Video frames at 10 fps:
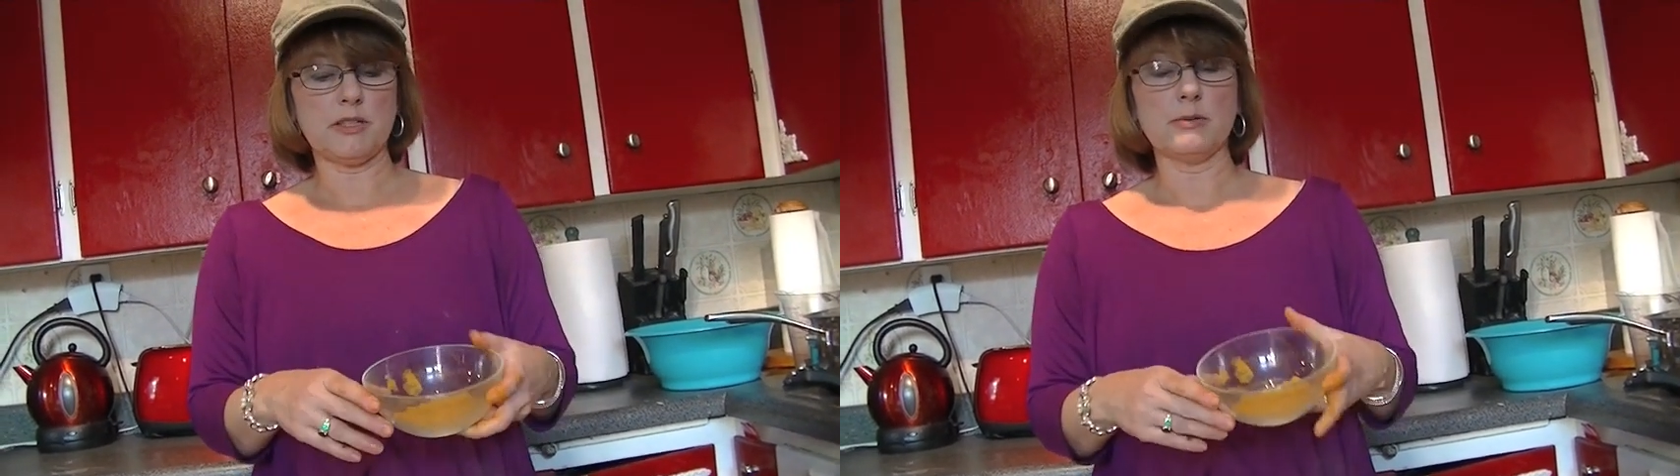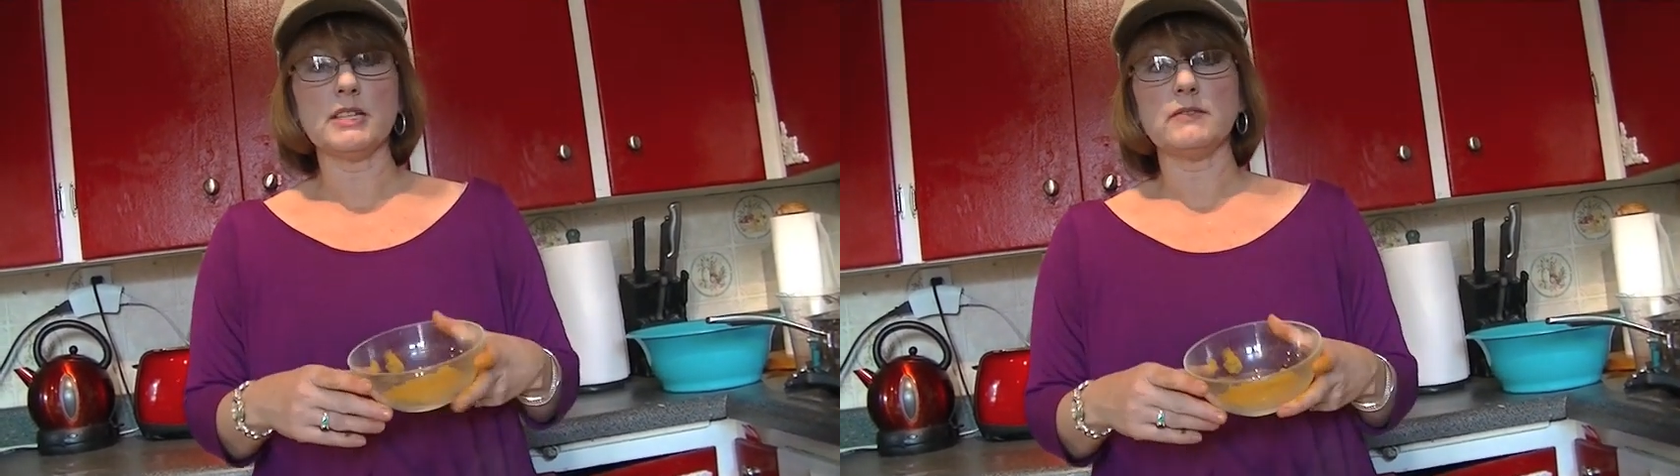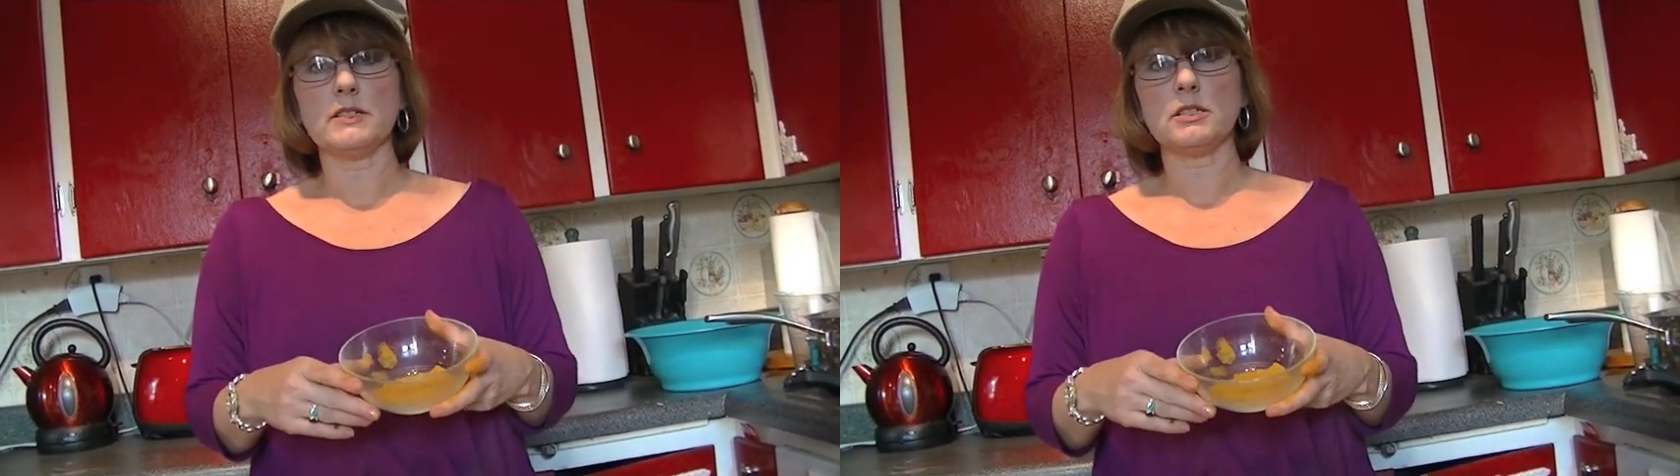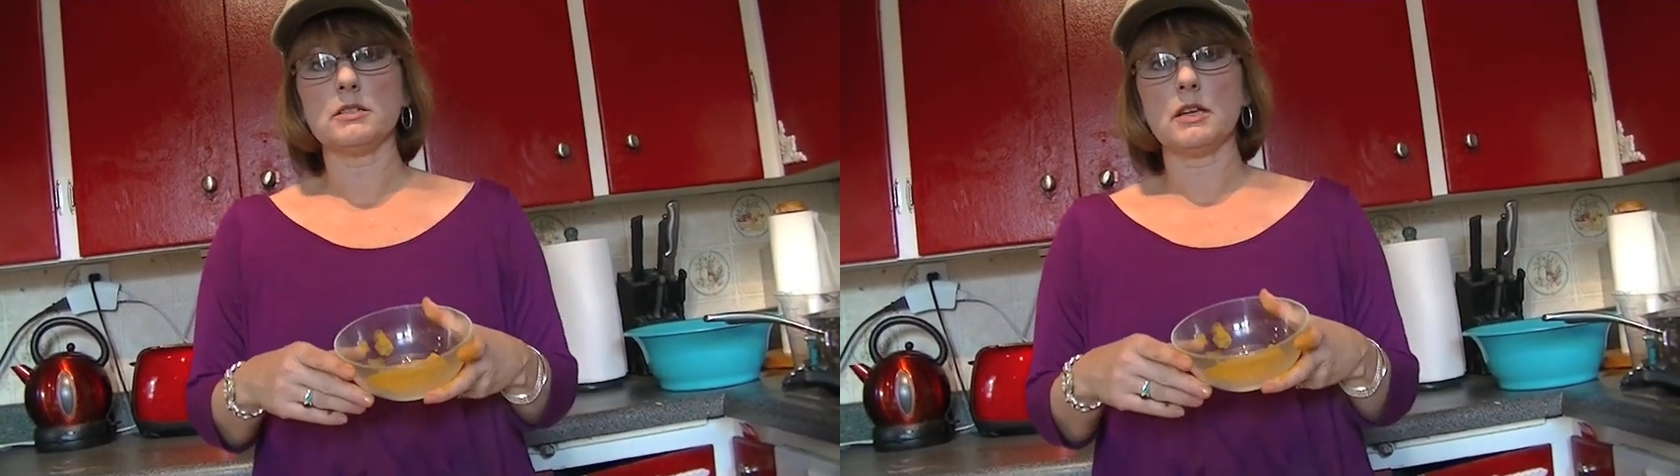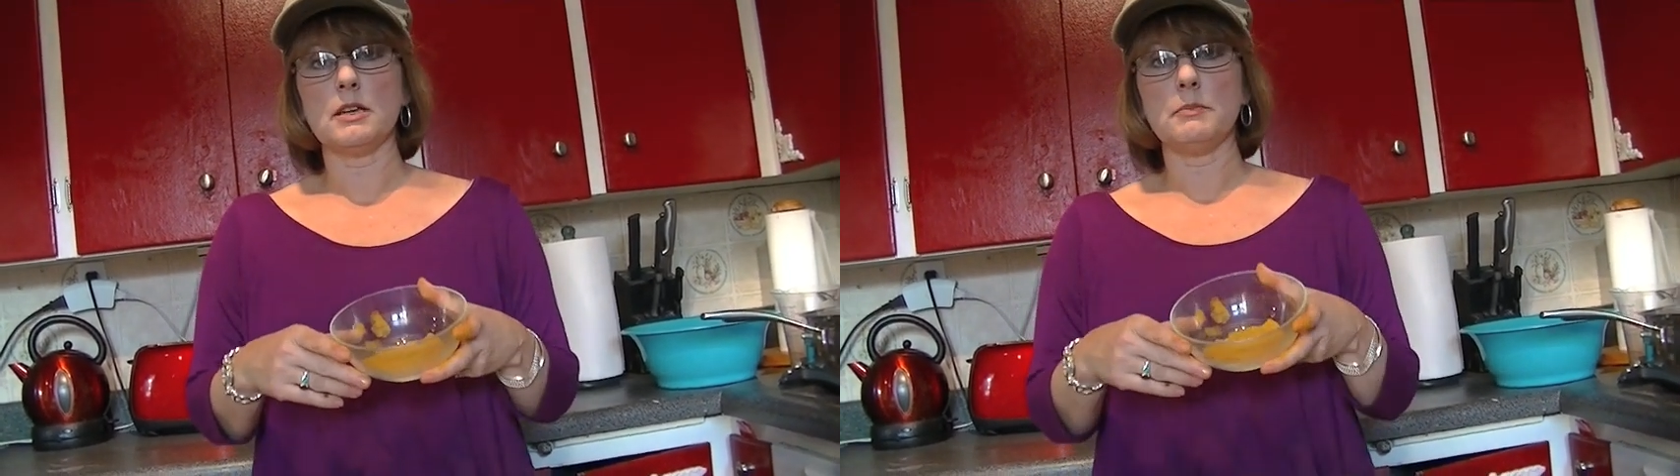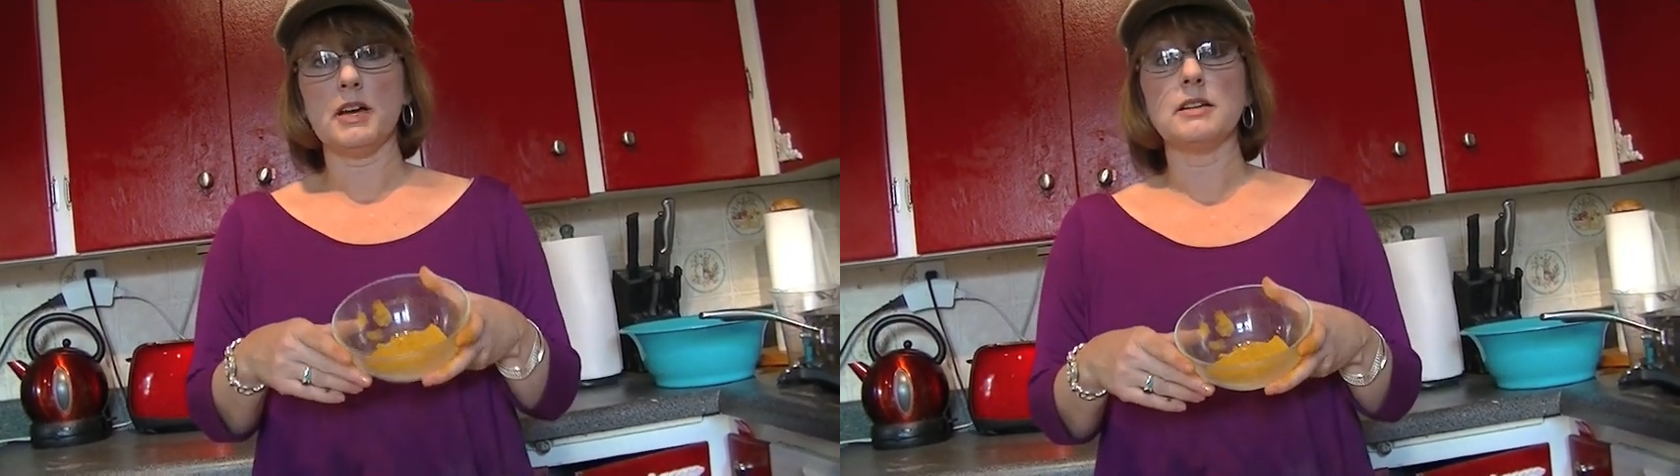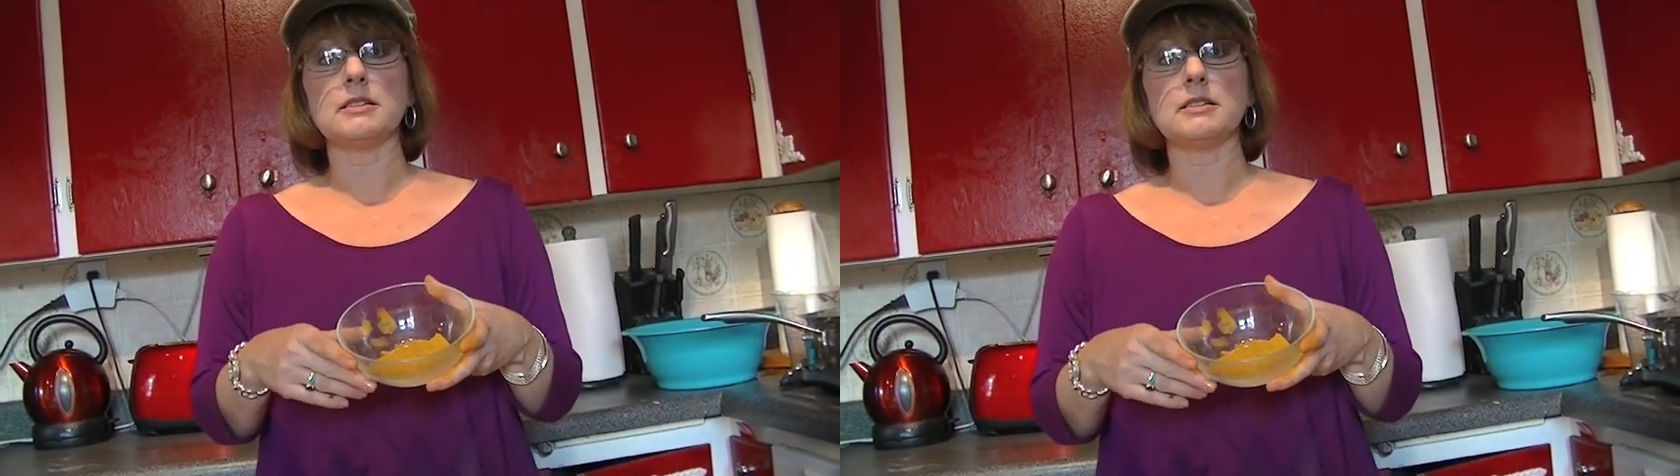but the rest of it's about a